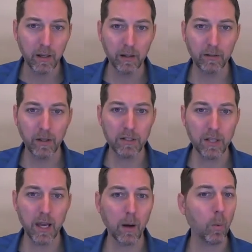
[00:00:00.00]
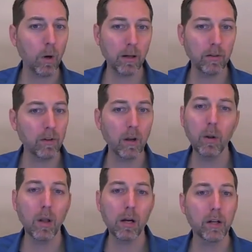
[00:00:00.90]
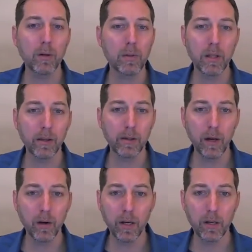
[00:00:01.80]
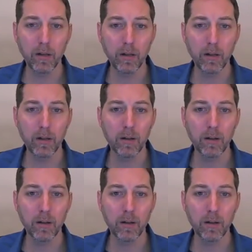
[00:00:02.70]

such that work is no longer utilitarian,